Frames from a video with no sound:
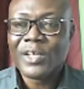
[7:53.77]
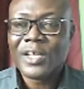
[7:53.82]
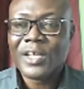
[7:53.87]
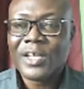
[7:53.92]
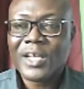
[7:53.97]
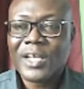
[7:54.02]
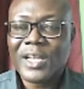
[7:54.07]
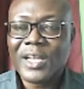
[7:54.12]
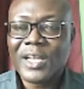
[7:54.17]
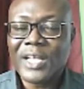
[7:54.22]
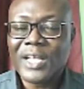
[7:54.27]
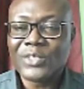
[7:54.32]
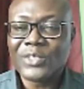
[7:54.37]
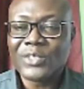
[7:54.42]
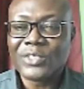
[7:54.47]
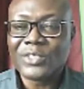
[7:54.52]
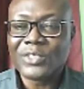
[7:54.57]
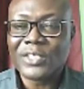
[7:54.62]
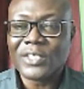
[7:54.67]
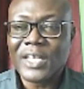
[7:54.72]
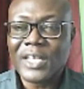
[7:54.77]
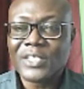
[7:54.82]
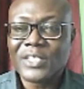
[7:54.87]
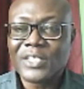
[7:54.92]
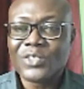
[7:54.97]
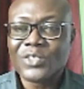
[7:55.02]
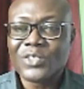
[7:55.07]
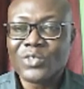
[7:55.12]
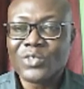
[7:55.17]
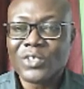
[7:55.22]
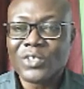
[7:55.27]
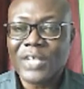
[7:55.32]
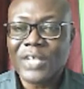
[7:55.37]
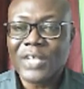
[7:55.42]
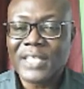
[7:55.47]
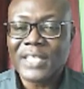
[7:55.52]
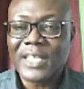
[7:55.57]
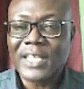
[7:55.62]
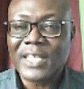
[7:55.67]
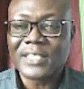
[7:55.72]
either to the
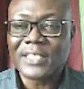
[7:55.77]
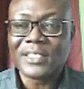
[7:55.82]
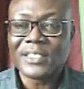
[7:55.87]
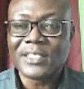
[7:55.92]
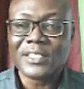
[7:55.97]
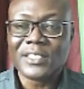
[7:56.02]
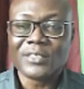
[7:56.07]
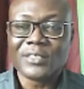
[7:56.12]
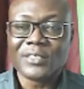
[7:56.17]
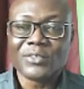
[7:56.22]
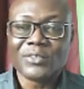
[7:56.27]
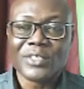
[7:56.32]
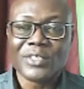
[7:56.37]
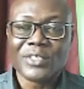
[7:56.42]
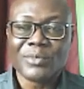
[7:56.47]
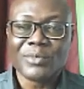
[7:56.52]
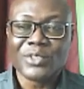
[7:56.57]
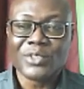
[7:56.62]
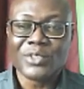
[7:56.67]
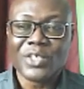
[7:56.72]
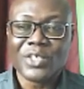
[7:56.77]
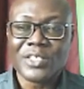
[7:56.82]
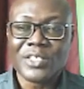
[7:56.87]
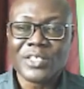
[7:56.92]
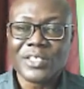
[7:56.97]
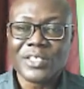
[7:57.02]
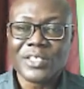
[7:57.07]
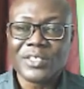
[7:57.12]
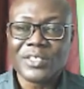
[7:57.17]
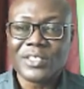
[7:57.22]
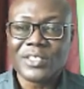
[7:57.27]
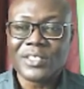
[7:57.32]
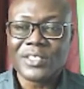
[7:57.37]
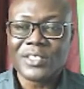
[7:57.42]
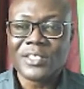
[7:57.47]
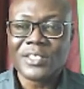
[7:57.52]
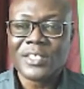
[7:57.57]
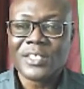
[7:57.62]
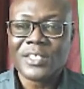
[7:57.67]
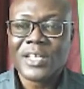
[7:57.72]
right as the temperature is
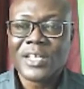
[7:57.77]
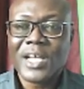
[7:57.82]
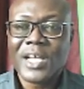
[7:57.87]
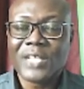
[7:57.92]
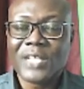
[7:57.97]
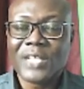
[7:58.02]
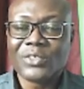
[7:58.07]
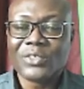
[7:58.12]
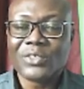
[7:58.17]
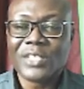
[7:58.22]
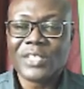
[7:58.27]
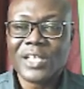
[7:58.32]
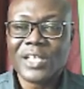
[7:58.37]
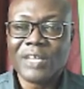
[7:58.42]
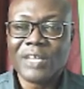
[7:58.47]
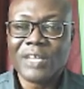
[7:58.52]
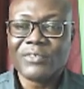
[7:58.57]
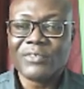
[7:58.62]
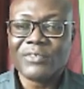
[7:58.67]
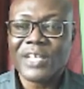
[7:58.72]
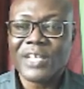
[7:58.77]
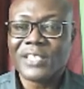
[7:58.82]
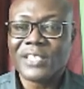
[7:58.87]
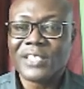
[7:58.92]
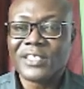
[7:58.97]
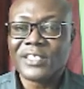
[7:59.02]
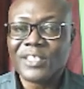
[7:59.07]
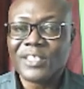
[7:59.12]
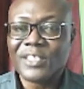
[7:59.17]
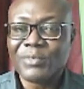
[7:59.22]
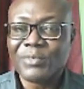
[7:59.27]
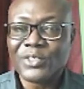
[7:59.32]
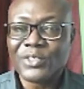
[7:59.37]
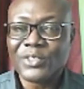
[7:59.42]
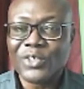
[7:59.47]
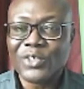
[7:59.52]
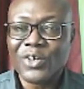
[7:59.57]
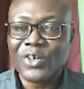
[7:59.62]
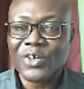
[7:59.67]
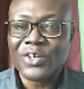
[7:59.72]
increasing, and to the left as the
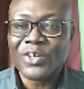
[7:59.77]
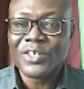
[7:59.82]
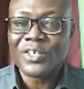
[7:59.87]
temperature